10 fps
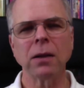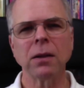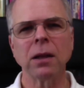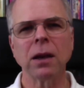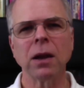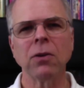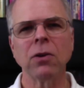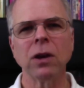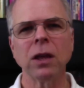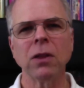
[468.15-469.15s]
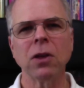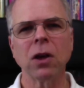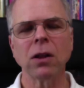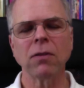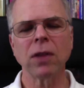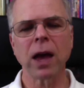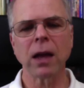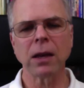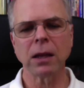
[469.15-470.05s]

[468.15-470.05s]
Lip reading: that underneath all of that,